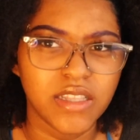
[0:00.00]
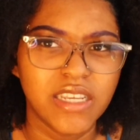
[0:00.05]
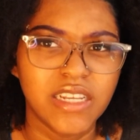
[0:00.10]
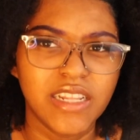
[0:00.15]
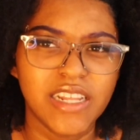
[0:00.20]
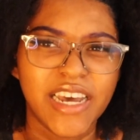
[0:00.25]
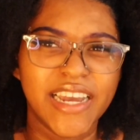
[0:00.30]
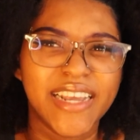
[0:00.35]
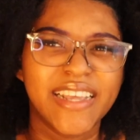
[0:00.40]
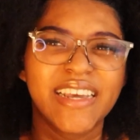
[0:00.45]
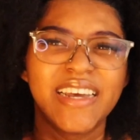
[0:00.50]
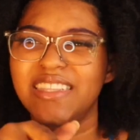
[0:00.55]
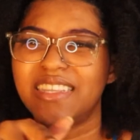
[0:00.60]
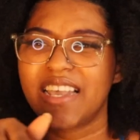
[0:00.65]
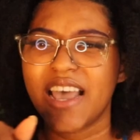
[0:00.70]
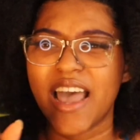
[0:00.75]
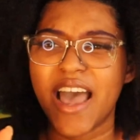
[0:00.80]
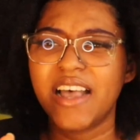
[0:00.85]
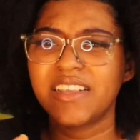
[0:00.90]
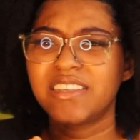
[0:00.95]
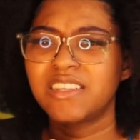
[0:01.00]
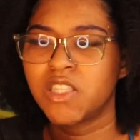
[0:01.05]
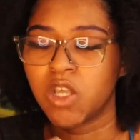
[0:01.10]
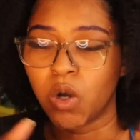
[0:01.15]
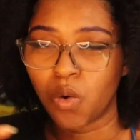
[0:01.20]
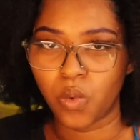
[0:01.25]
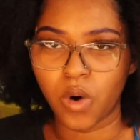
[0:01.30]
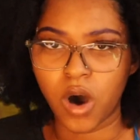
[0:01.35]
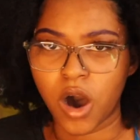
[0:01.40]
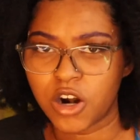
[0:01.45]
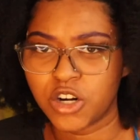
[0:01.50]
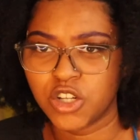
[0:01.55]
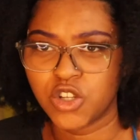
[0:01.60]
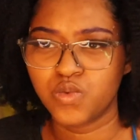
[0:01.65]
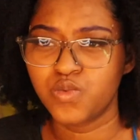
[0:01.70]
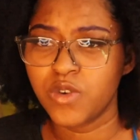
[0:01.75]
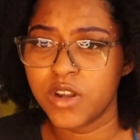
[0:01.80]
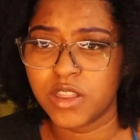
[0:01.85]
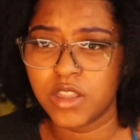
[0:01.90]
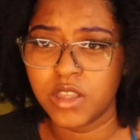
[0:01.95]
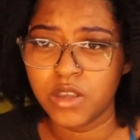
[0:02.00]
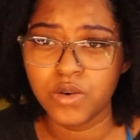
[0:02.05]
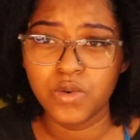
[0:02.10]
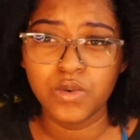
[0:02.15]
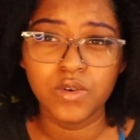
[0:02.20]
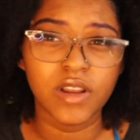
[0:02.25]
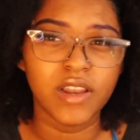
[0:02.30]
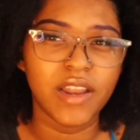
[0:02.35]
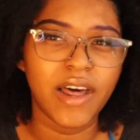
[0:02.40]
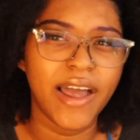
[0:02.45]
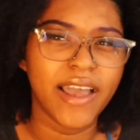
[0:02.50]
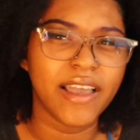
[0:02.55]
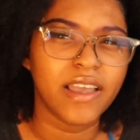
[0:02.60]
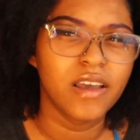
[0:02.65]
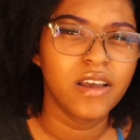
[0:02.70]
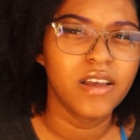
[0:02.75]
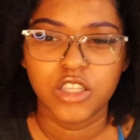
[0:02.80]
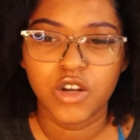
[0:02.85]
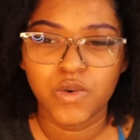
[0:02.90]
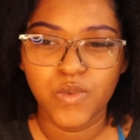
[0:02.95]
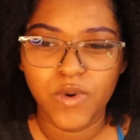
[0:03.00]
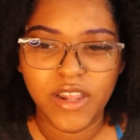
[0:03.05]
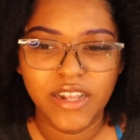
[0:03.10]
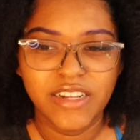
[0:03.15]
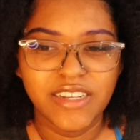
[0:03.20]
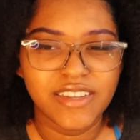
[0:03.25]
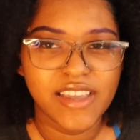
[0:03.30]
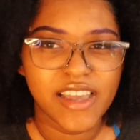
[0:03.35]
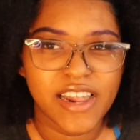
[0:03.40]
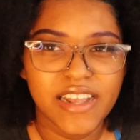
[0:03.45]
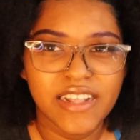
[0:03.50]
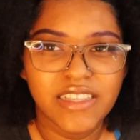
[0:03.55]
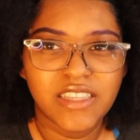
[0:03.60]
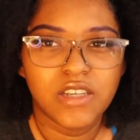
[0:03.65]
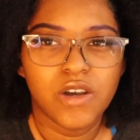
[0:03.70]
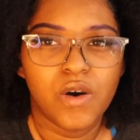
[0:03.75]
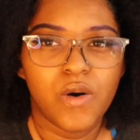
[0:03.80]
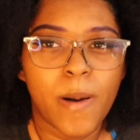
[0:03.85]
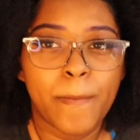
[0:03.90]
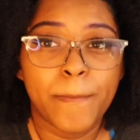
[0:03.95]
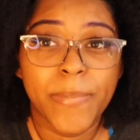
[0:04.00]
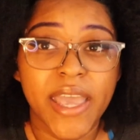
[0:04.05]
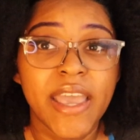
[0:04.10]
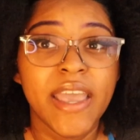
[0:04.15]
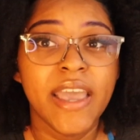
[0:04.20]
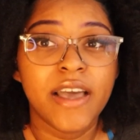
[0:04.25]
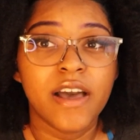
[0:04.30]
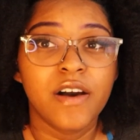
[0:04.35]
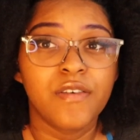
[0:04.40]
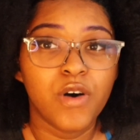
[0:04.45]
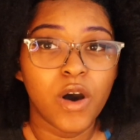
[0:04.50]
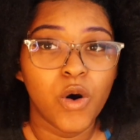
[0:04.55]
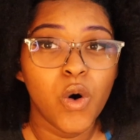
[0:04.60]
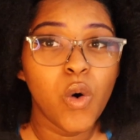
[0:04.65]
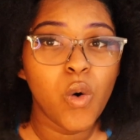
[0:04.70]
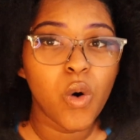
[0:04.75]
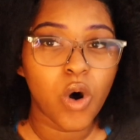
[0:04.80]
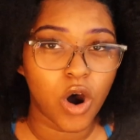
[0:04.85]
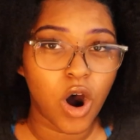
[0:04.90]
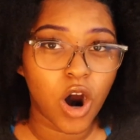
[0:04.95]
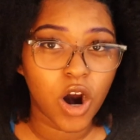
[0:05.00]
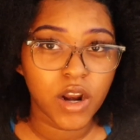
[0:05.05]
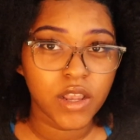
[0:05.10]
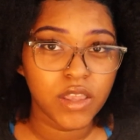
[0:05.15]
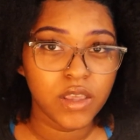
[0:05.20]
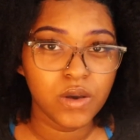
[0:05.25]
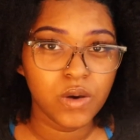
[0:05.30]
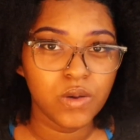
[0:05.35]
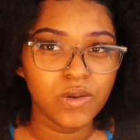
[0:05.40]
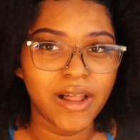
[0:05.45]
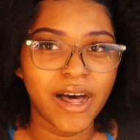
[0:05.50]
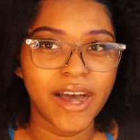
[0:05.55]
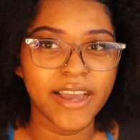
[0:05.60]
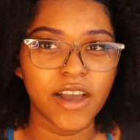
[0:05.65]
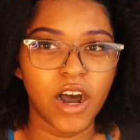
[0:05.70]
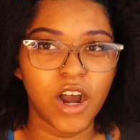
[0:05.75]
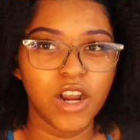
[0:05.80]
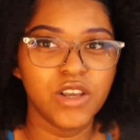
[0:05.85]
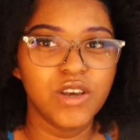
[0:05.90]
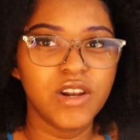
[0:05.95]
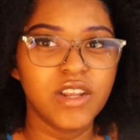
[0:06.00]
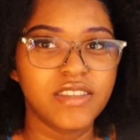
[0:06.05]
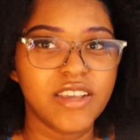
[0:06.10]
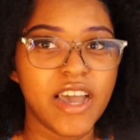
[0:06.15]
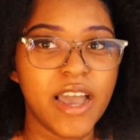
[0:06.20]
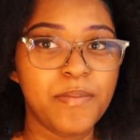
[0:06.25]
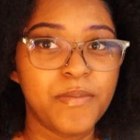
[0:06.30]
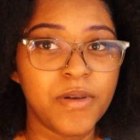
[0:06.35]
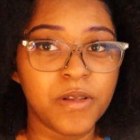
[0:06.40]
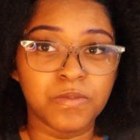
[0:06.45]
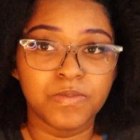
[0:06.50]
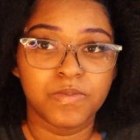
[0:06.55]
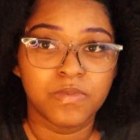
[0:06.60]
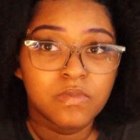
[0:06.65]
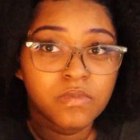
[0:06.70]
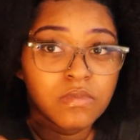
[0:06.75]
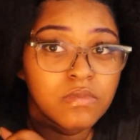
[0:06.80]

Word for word: to like test the waters with you, to like to really just get into a peek of who are you? Like, are you the type of